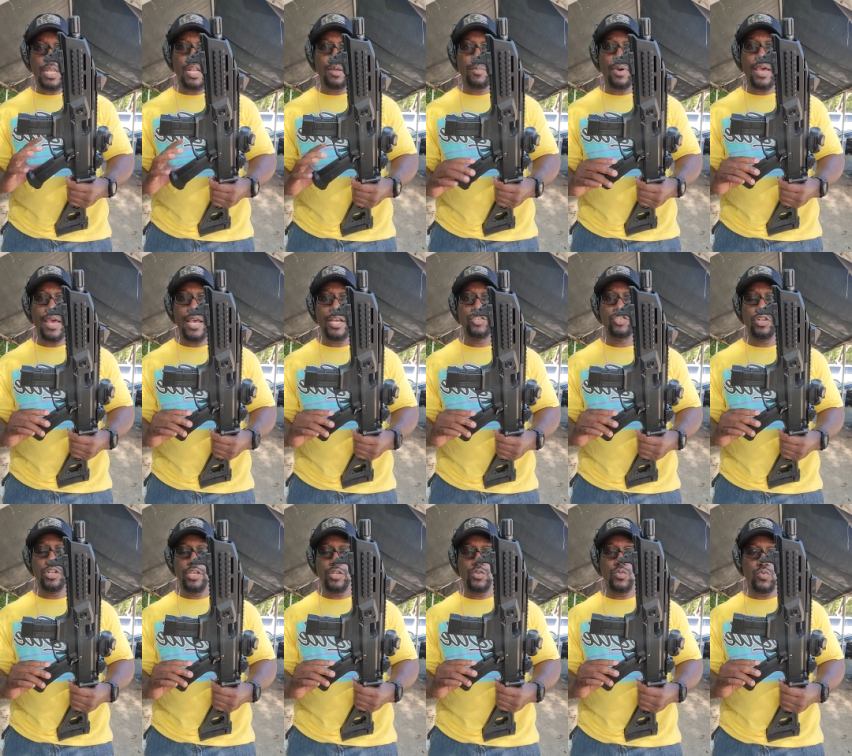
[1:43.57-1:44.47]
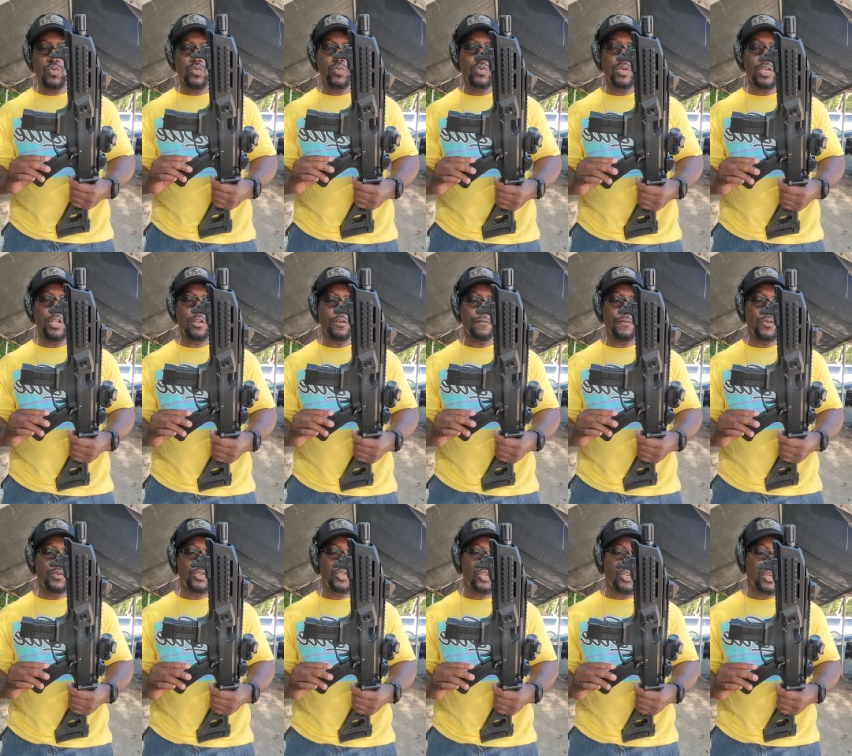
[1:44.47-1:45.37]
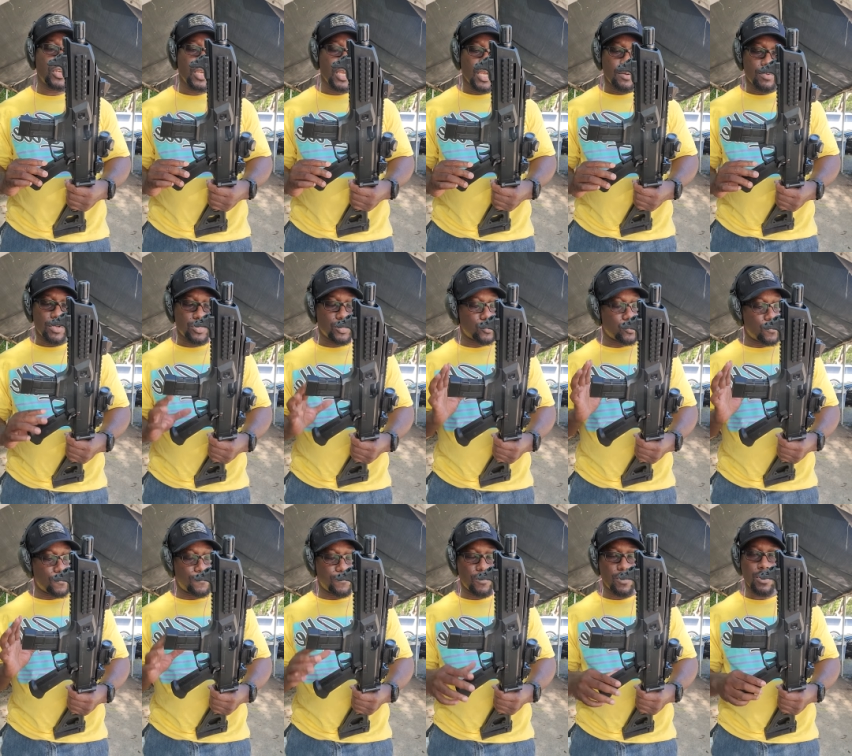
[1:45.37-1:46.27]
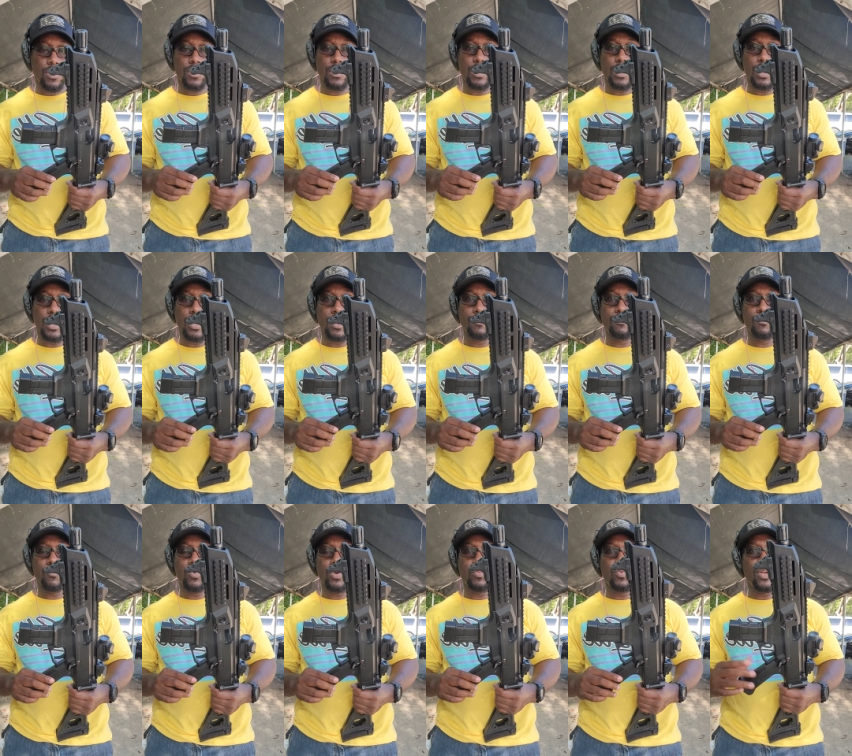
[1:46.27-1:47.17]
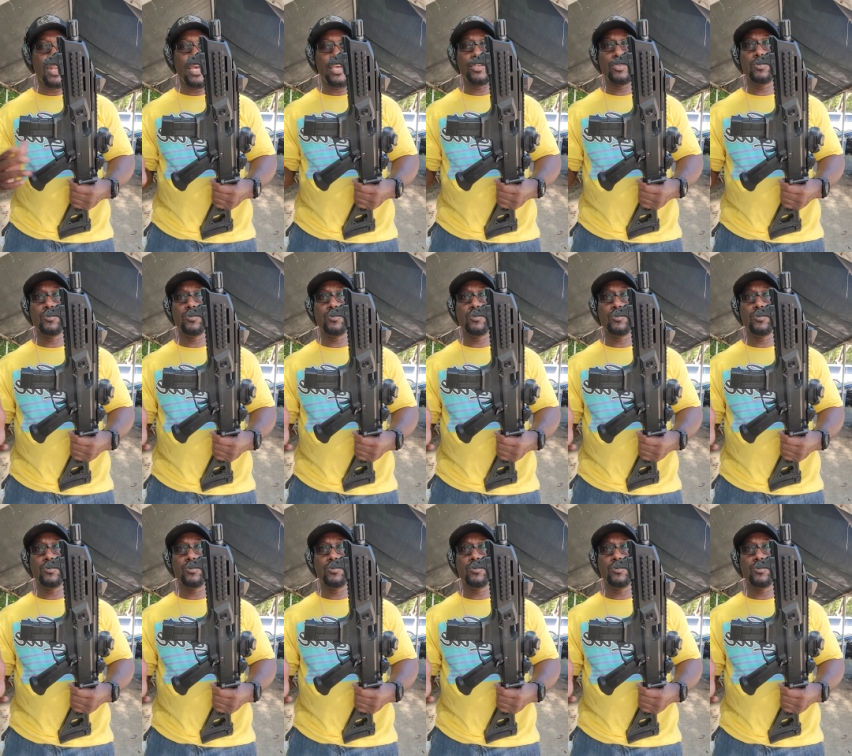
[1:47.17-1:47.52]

that I might actually do in the future but so far um, with what I